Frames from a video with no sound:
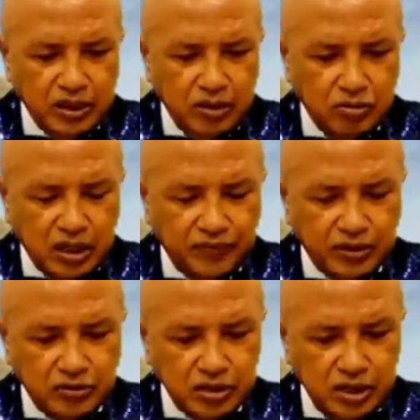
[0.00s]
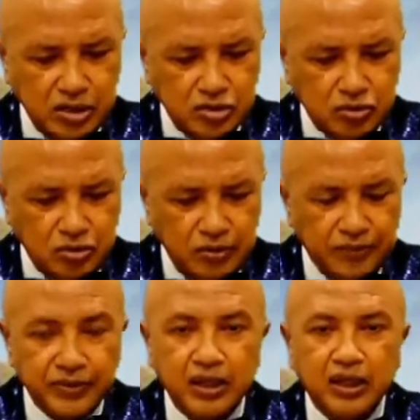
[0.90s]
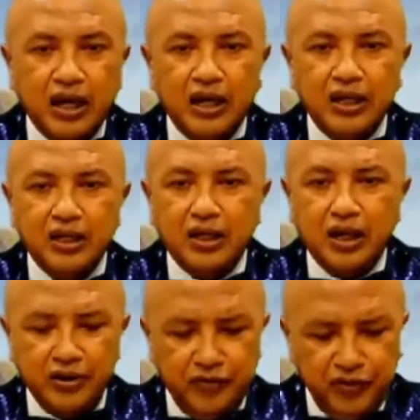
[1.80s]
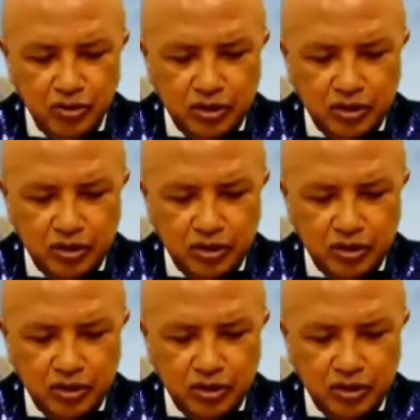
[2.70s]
that something dangerous happens to you,